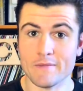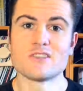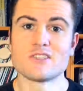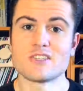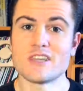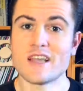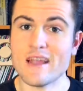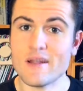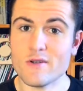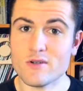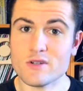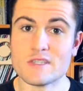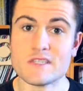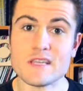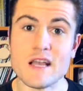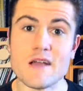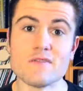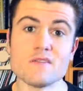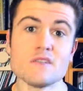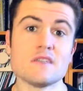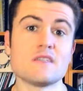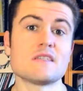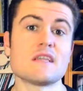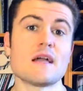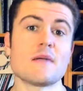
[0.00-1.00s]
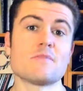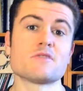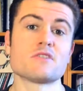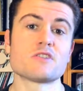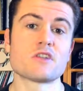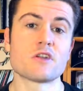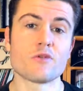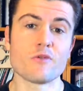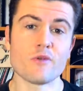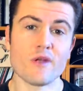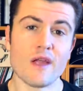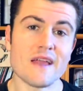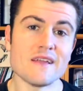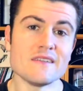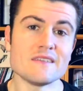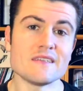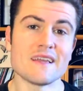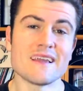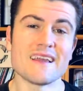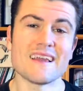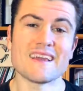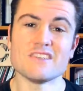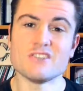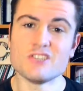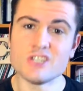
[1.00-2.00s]
So here are 7 steps to
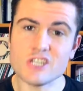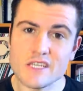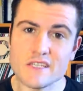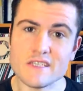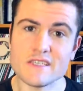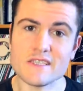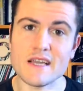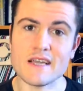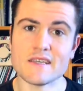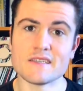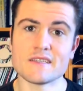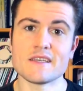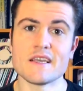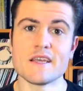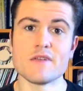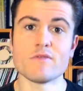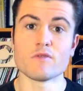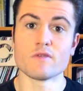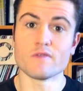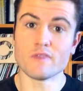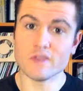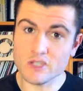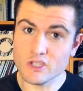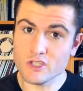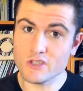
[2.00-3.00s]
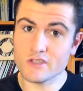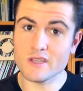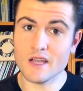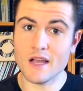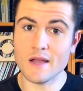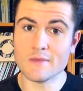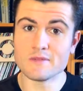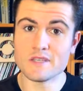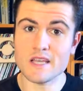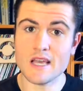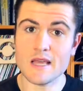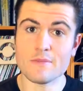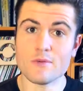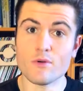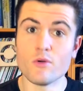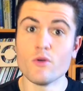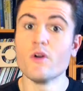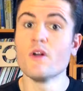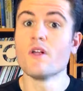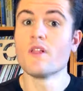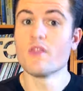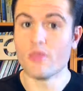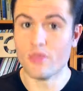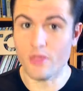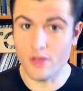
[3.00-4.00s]
creating a GCSE revision
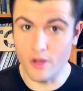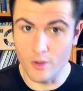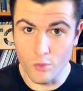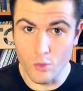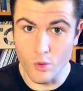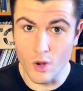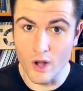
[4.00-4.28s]
timetable that